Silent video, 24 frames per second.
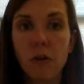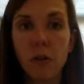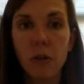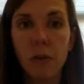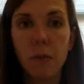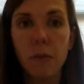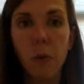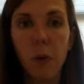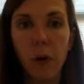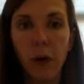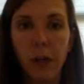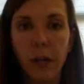to
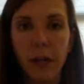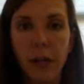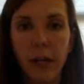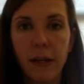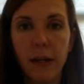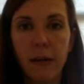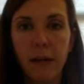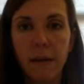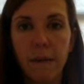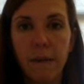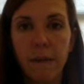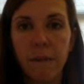boiling?
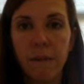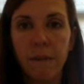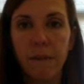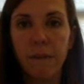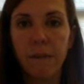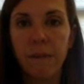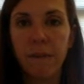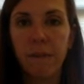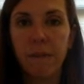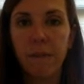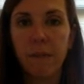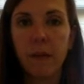
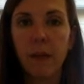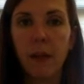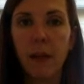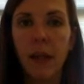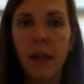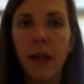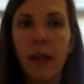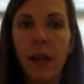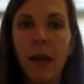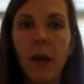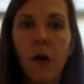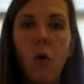
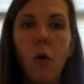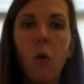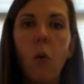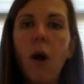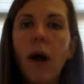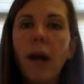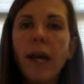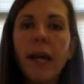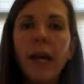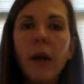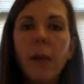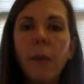Why
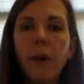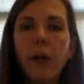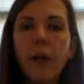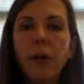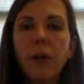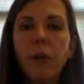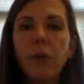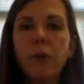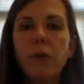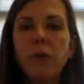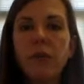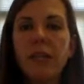can't we
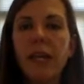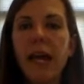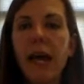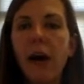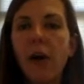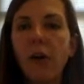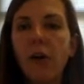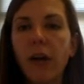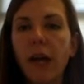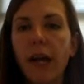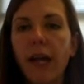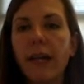use the
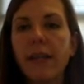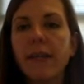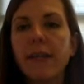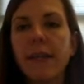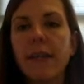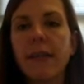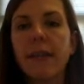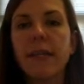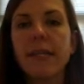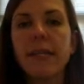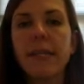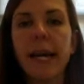alkanes
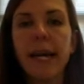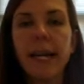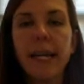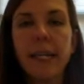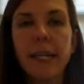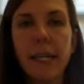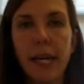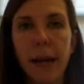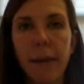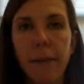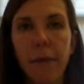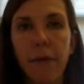in the data
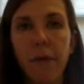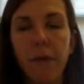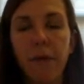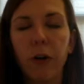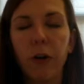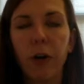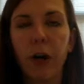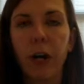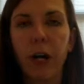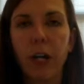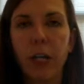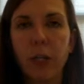table for
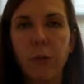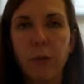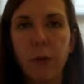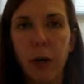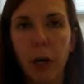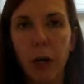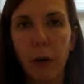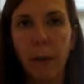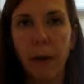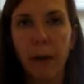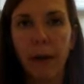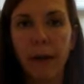our
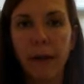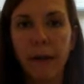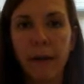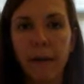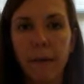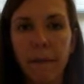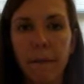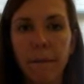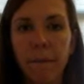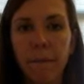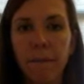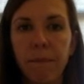experiment?
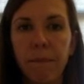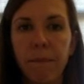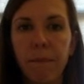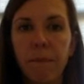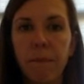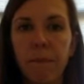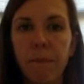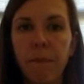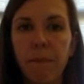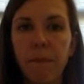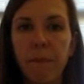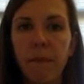
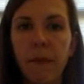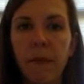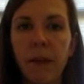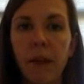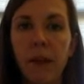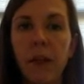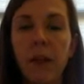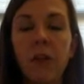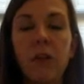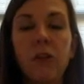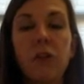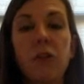
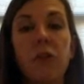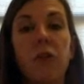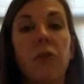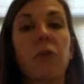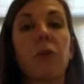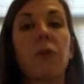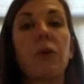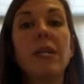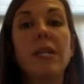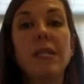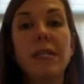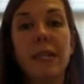So the
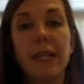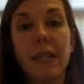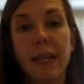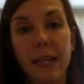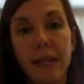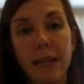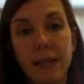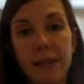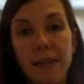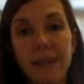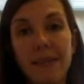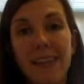reason
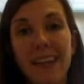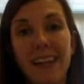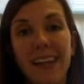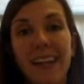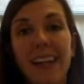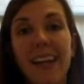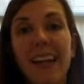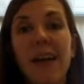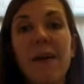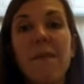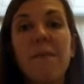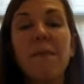is that
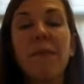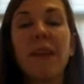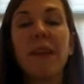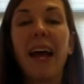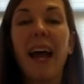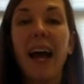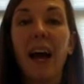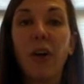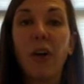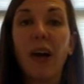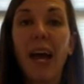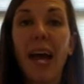
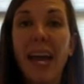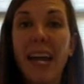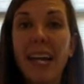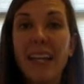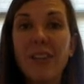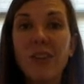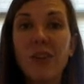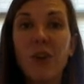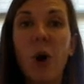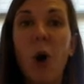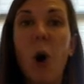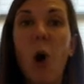
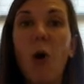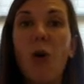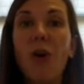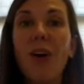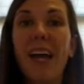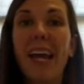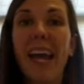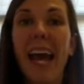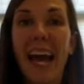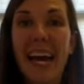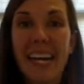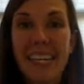alkanes are all
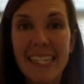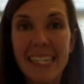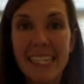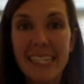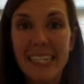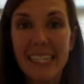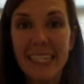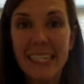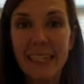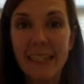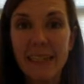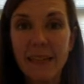
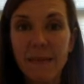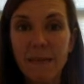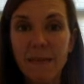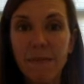gases.